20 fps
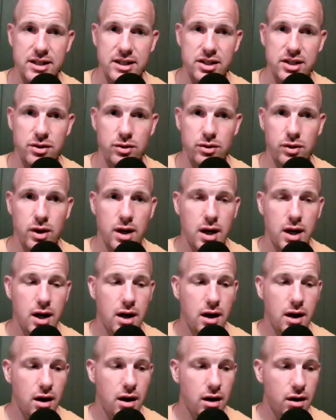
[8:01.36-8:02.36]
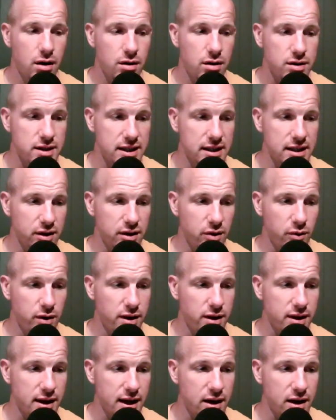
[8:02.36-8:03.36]
that you are dealing
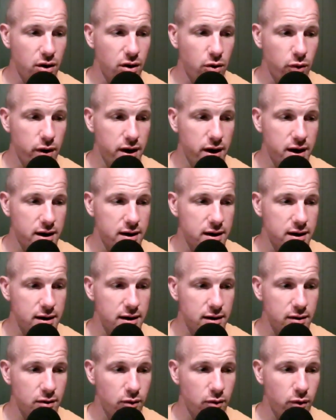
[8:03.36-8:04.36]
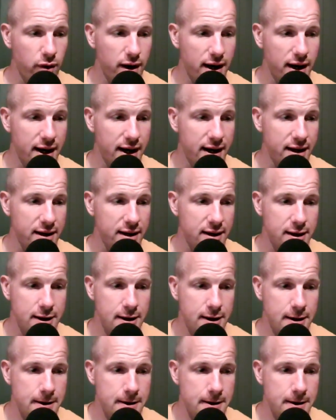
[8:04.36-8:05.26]
with. I know when I